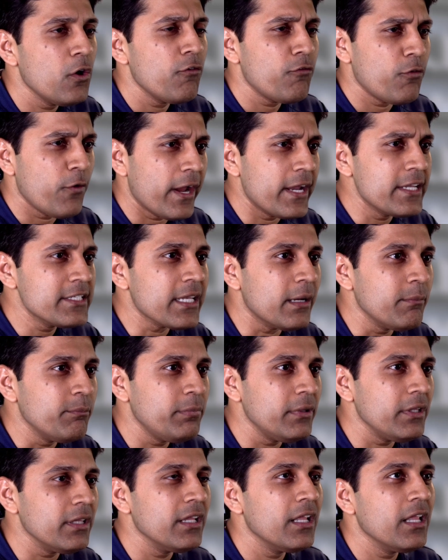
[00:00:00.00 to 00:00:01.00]
For
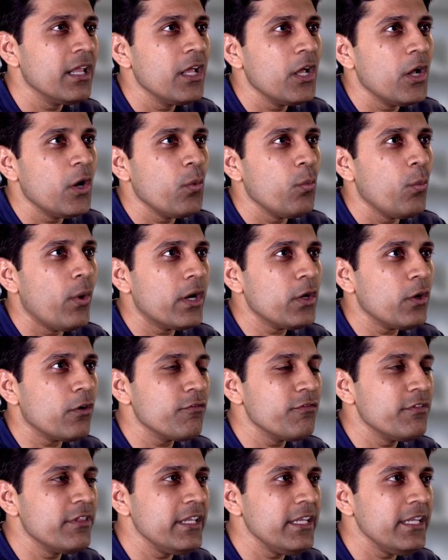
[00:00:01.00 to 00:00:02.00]
example, one
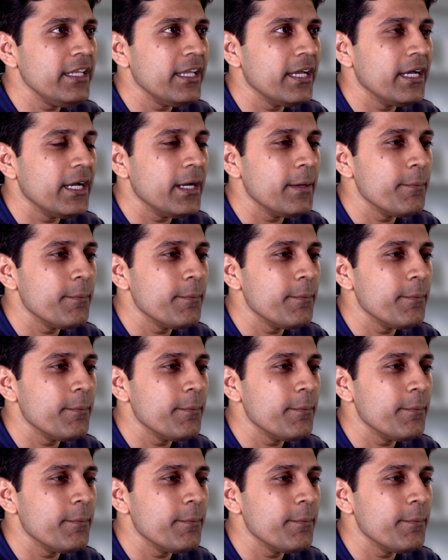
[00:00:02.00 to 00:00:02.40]
of the